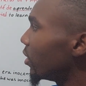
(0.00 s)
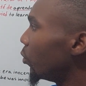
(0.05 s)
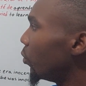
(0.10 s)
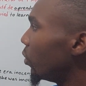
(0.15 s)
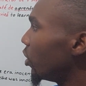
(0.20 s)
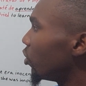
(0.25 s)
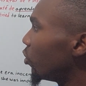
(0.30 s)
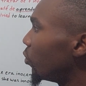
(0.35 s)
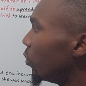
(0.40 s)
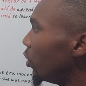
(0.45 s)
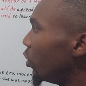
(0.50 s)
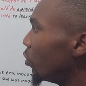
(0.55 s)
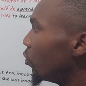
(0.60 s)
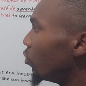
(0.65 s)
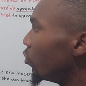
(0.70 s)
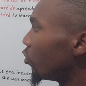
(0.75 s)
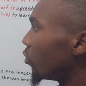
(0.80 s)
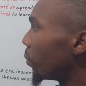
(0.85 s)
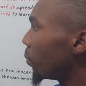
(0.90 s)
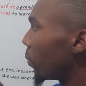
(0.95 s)
in which we
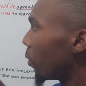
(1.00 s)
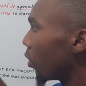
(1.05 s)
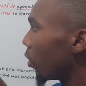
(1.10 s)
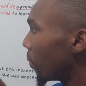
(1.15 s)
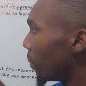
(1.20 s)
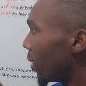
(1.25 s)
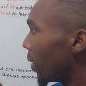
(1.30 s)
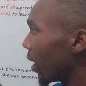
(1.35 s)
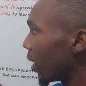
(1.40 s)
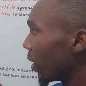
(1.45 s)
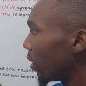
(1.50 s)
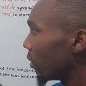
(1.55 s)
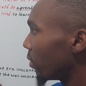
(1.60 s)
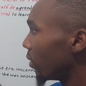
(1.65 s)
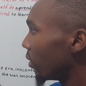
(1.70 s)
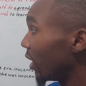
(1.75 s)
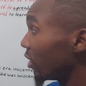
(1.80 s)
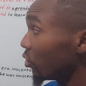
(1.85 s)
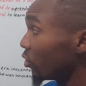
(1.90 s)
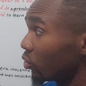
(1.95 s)
use probar.
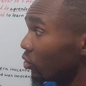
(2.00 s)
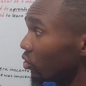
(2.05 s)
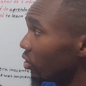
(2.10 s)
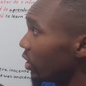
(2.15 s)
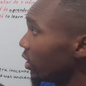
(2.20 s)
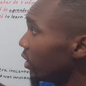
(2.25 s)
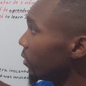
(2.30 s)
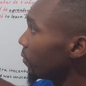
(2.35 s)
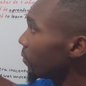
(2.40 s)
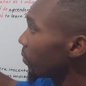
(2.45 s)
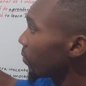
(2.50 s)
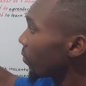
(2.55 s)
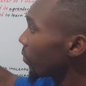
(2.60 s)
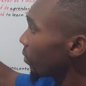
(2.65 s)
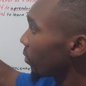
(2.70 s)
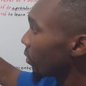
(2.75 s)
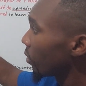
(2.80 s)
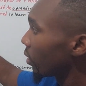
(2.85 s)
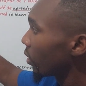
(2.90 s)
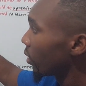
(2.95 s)
As you see,
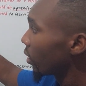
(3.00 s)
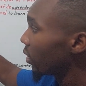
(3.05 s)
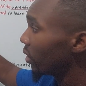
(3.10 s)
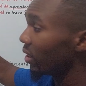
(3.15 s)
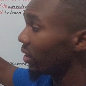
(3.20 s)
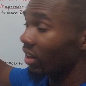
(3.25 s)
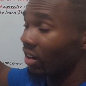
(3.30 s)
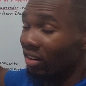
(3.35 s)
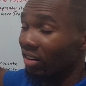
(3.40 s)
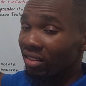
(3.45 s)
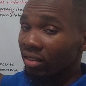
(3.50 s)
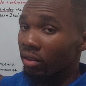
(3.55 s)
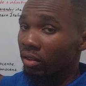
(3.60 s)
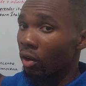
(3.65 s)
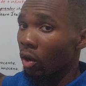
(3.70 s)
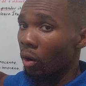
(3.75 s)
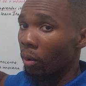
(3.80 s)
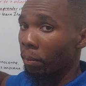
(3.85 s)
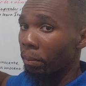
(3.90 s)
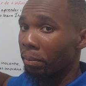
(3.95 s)
they are
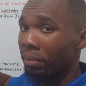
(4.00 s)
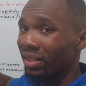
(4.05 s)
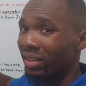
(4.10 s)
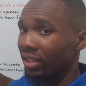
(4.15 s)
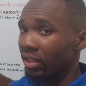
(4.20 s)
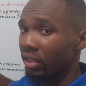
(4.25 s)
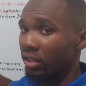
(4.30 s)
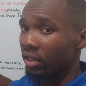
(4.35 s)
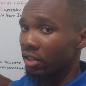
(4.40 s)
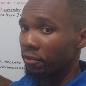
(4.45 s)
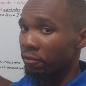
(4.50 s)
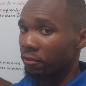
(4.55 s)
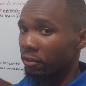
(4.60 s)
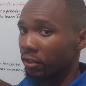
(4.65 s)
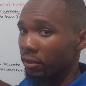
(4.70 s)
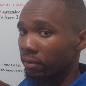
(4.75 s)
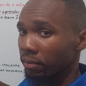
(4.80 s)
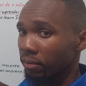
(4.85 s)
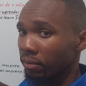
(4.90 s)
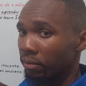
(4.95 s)
completely
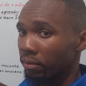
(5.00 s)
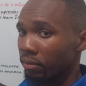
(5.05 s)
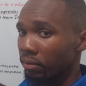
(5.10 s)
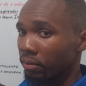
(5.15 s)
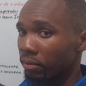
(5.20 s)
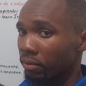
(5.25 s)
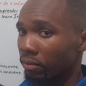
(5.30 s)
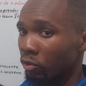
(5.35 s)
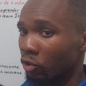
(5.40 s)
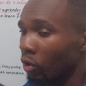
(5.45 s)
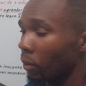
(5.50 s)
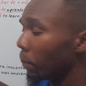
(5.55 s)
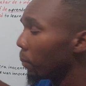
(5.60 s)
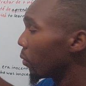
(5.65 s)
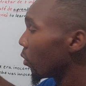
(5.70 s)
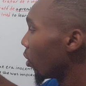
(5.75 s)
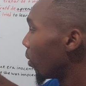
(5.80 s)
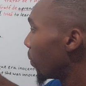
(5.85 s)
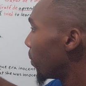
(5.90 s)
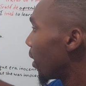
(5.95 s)
different. So
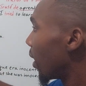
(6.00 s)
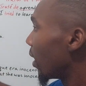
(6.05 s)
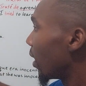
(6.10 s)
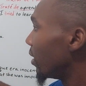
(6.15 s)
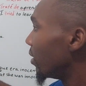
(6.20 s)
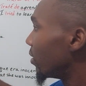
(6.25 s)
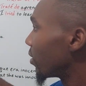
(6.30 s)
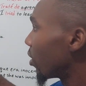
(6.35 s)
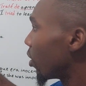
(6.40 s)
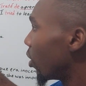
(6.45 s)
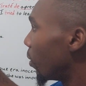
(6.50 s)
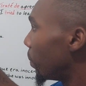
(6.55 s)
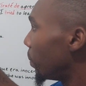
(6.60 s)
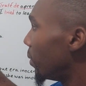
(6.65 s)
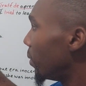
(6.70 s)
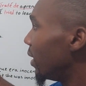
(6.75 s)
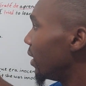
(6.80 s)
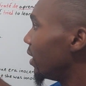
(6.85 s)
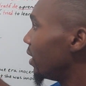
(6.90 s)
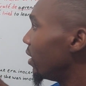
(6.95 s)
probar is
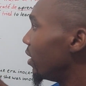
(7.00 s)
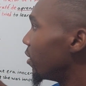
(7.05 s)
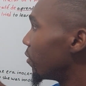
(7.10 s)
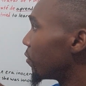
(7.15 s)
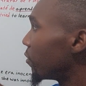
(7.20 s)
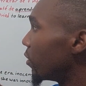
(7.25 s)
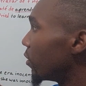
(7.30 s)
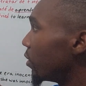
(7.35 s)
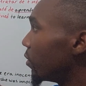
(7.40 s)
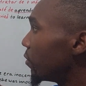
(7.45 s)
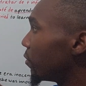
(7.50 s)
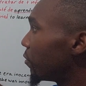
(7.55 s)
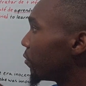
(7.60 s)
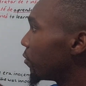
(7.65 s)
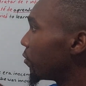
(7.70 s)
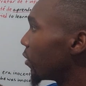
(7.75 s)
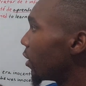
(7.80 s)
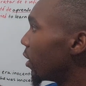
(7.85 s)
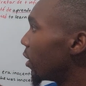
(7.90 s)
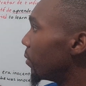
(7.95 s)
completely different
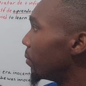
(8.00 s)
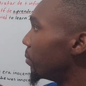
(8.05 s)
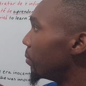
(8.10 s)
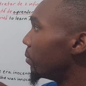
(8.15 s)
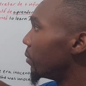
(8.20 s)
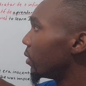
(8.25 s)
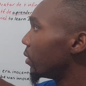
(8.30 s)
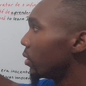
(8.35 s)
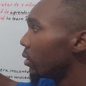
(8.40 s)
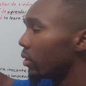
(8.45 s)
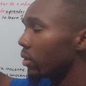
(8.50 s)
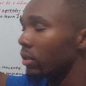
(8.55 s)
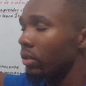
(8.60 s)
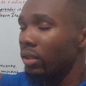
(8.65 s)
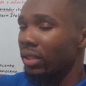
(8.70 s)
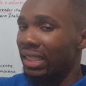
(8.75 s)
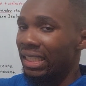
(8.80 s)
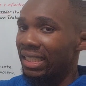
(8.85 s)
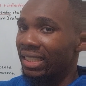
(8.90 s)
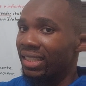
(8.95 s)
from
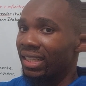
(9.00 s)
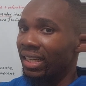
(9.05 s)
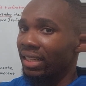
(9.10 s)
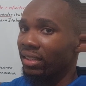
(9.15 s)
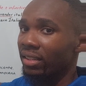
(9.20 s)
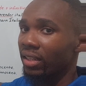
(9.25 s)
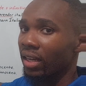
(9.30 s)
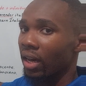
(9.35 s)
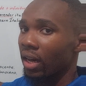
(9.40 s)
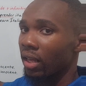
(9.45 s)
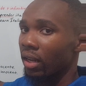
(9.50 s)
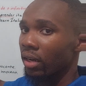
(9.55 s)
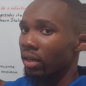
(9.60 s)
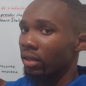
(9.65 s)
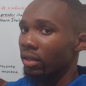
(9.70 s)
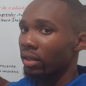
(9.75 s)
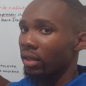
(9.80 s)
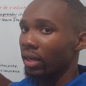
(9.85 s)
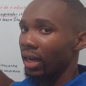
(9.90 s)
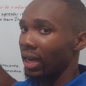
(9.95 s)
intentar
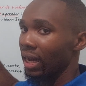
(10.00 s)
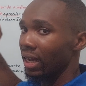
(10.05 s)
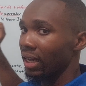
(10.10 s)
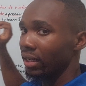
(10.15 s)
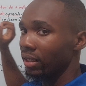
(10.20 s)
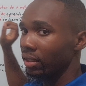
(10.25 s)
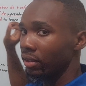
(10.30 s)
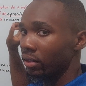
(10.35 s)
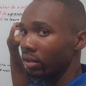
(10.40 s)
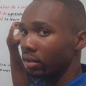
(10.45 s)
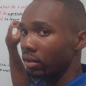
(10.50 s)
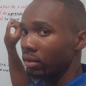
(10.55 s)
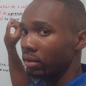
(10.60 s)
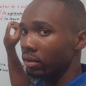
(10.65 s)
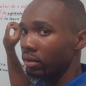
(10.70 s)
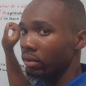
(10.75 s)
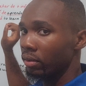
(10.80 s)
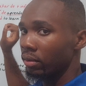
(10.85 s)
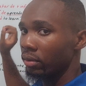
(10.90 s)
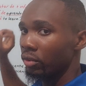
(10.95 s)
and
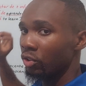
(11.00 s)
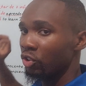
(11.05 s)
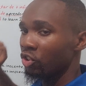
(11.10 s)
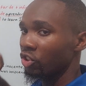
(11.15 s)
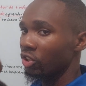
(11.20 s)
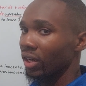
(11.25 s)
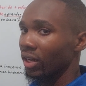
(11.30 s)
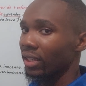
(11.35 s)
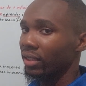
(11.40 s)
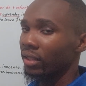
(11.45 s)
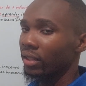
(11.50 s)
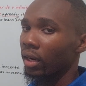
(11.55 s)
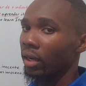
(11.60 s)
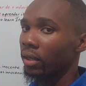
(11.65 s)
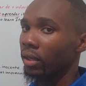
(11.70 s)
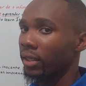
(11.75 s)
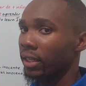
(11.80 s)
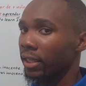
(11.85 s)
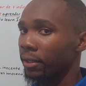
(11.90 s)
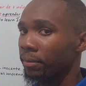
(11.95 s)

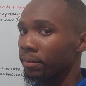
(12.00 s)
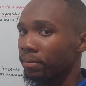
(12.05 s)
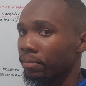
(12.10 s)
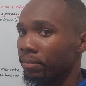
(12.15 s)
tratar de.